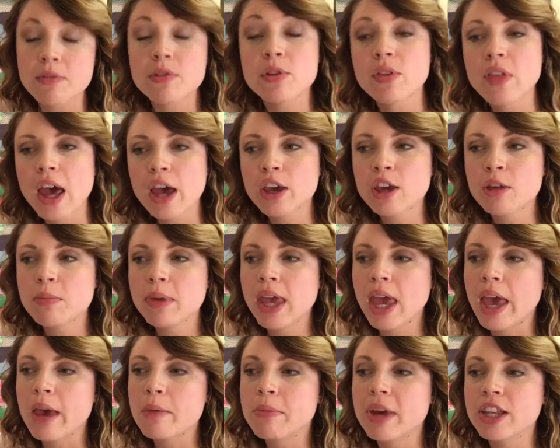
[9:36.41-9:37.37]
So that could be
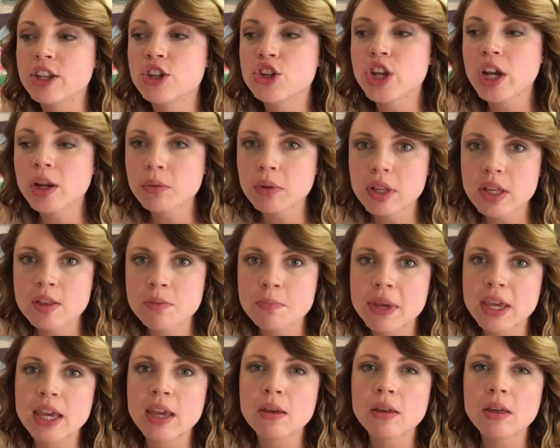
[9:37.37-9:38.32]
it, but generally
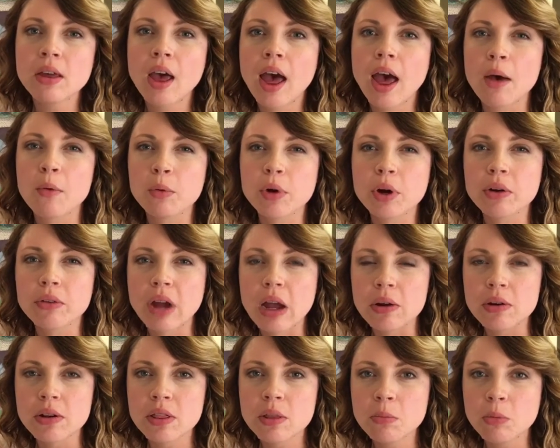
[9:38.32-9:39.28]
speaking, we're
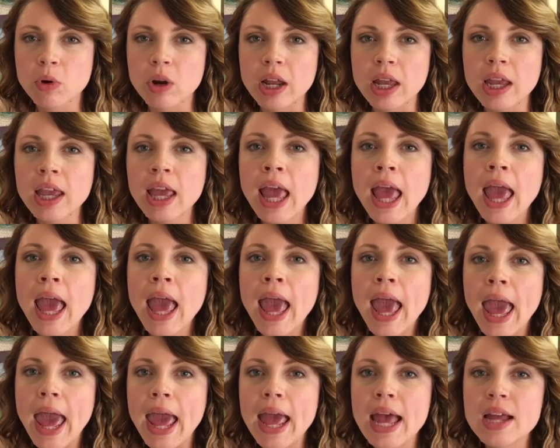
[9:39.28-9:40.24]
around in the morning,
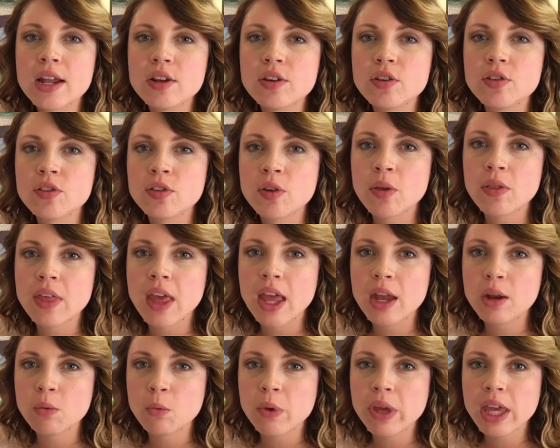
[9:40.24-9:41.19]
and so
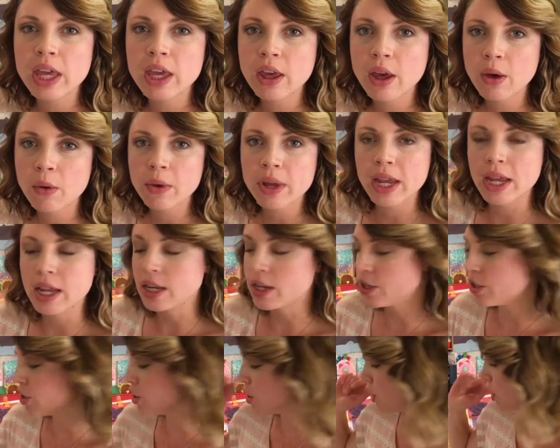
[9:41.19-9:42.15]
then we go
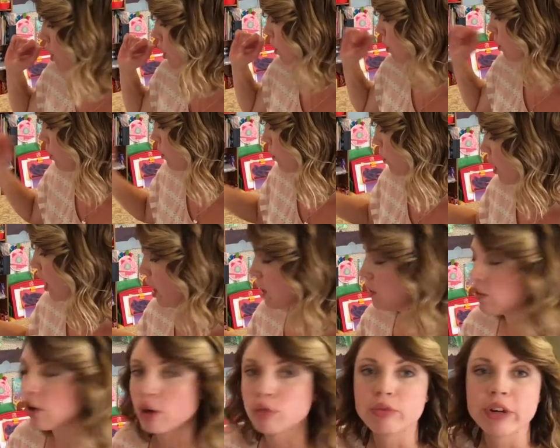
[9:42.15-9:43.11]
into kind
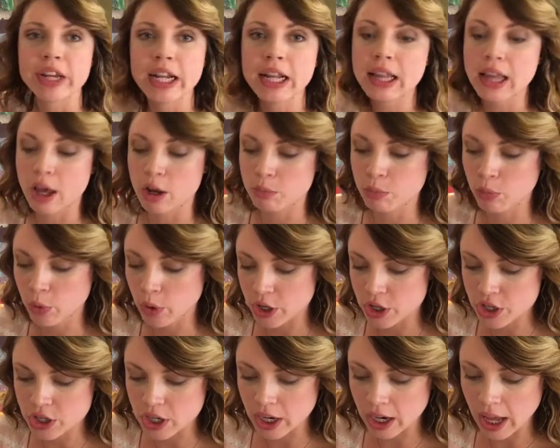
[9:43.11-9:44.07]
of our read aloud
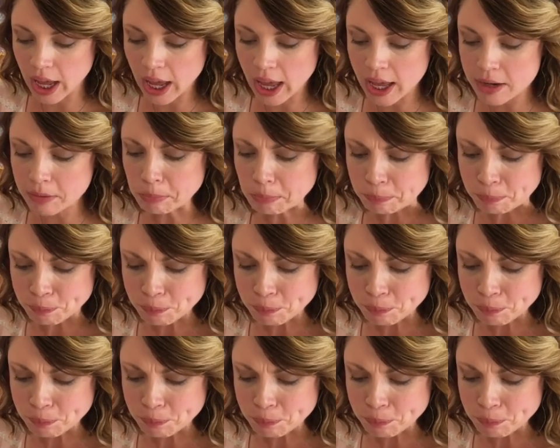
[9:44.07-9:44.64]
portion, and